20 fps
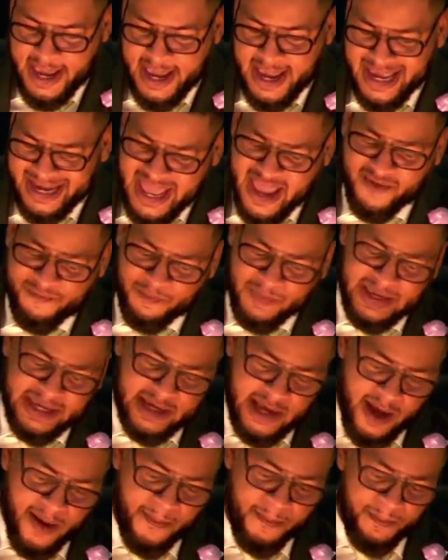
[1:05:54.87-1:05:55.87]
and have
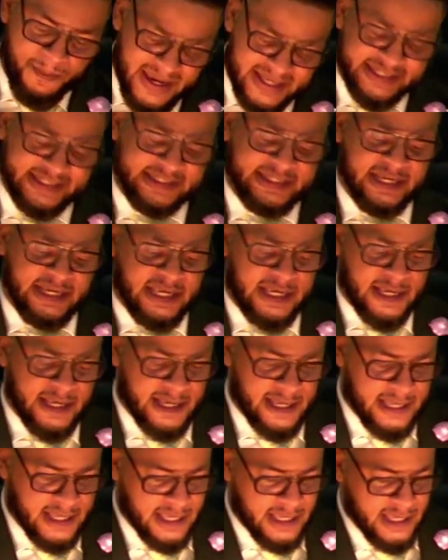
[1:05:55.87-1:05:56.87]
become missing
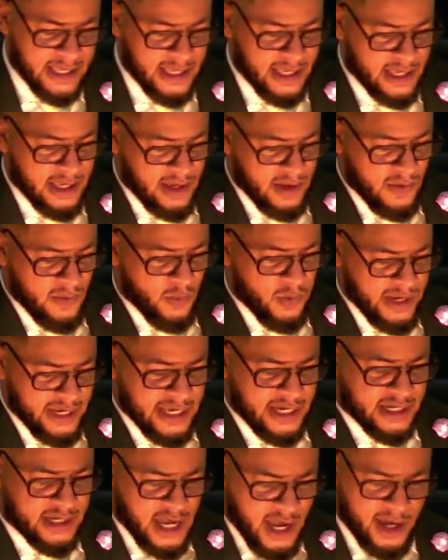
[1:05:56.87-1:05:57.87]
when
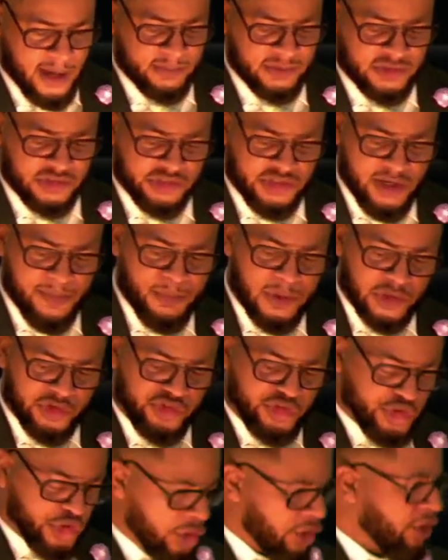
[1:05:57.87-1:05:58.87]
it comes to
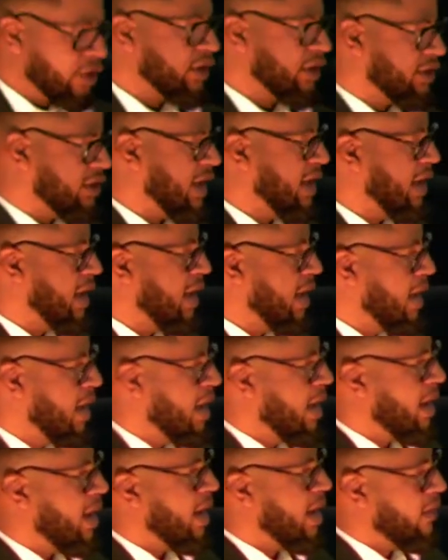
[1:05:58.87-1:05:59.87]
maturity
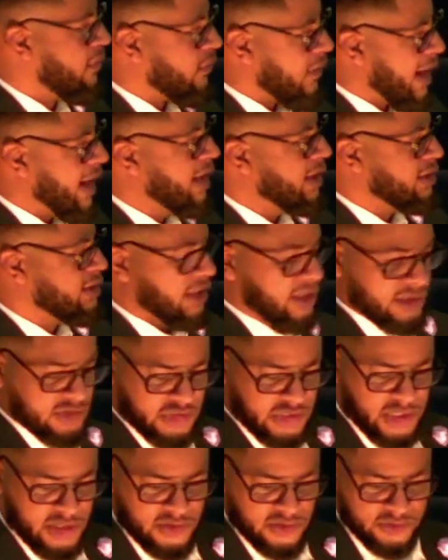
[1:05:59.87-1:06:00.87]
and raising
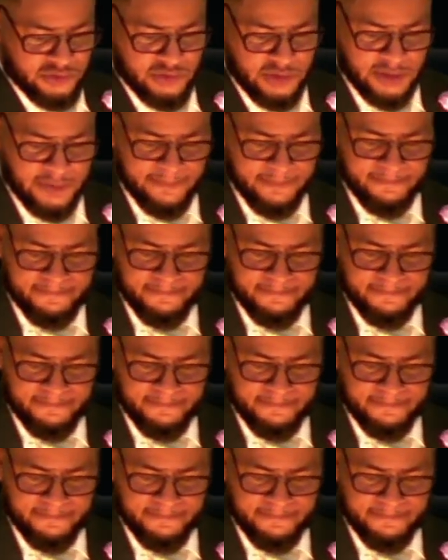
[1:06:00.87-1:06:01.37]
children.